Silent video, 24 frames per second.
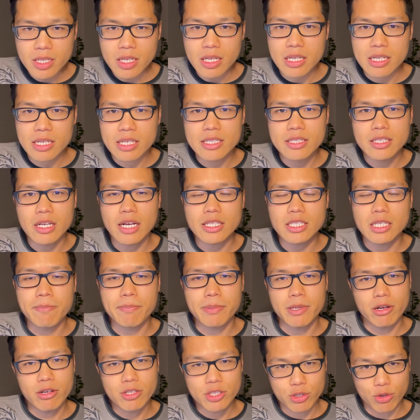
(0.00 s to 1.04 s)
it does
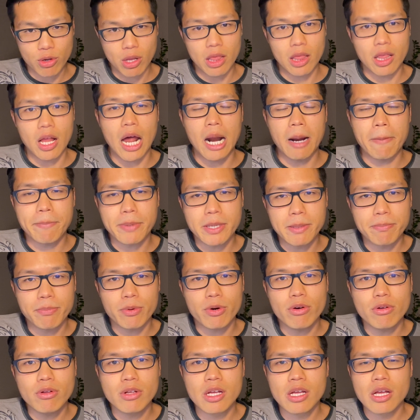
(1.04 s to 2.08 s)
appeal to a lot of
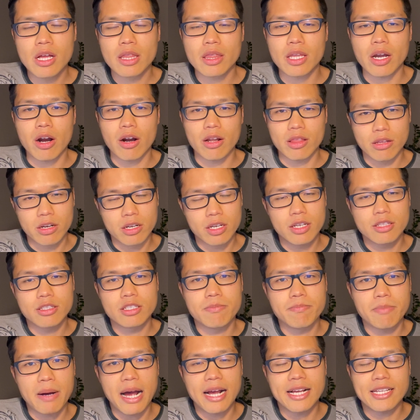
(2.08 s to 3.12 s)
people that are looking to
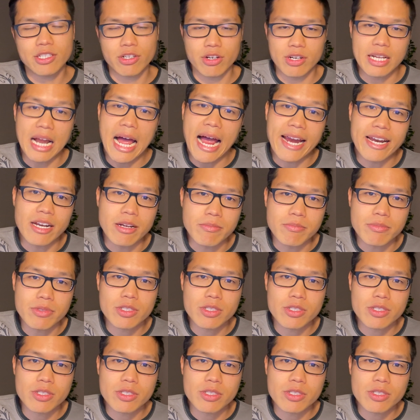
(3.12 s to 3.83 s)
buy certain items.